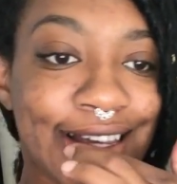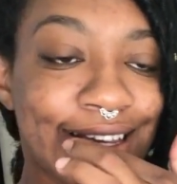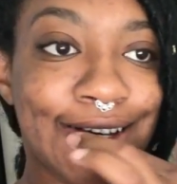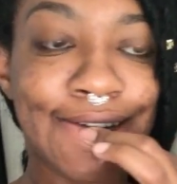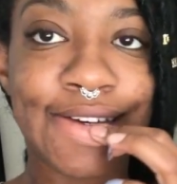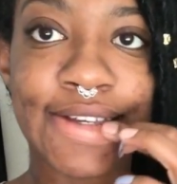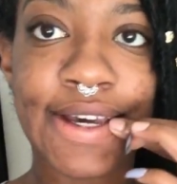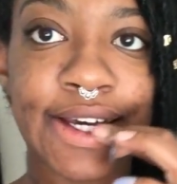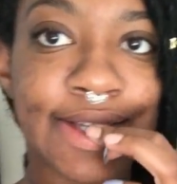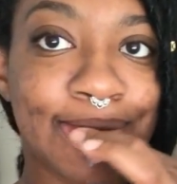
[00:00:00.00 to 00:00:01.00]
So I just
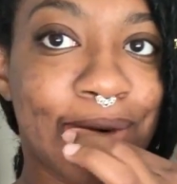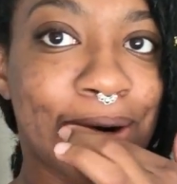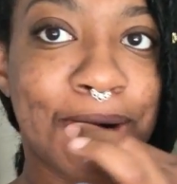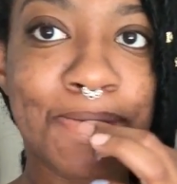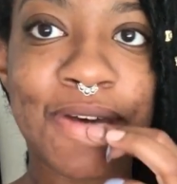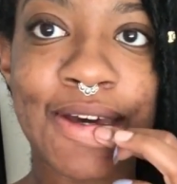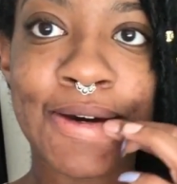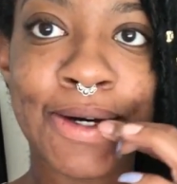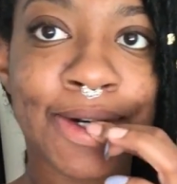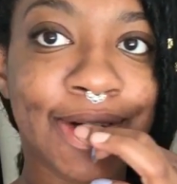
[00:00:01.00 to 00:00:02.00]
had some
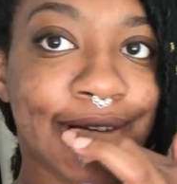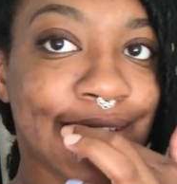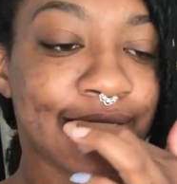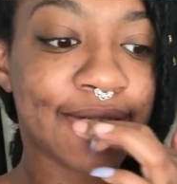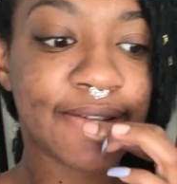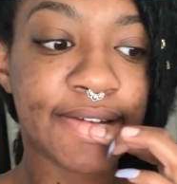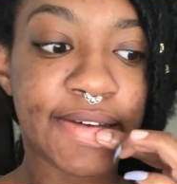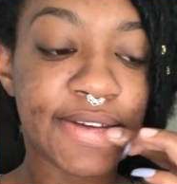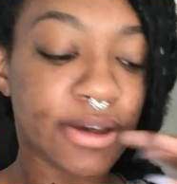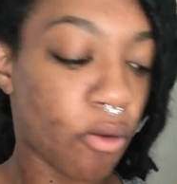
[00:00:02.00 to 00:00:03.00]
oatmeal
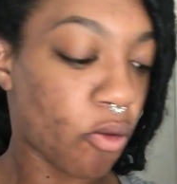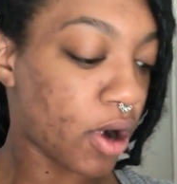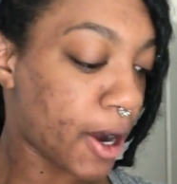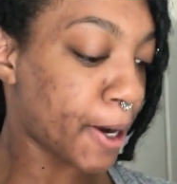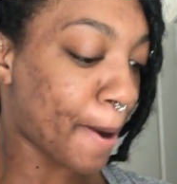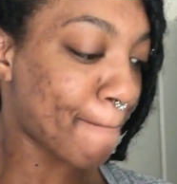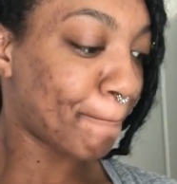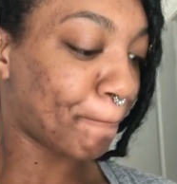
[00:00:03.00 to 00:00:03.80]
and some water.